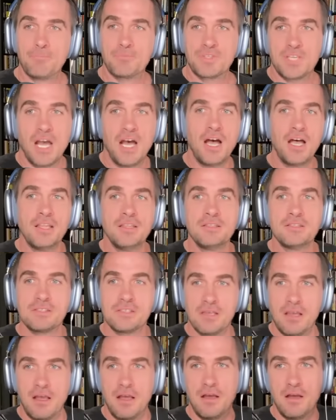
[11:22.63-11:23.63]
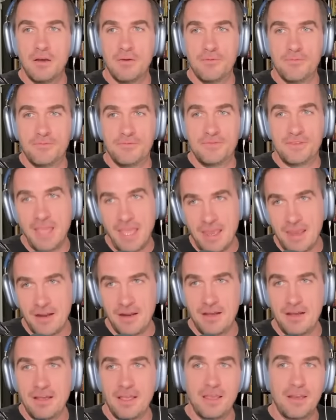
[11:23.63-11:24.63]
Tons of
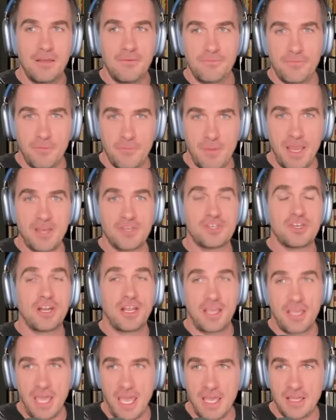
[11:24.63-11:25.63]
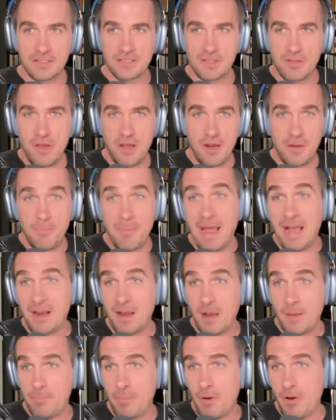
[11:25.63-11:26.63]
data and information and case law to back
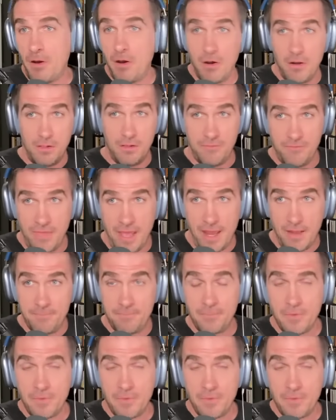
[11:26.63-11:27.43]
up all of that.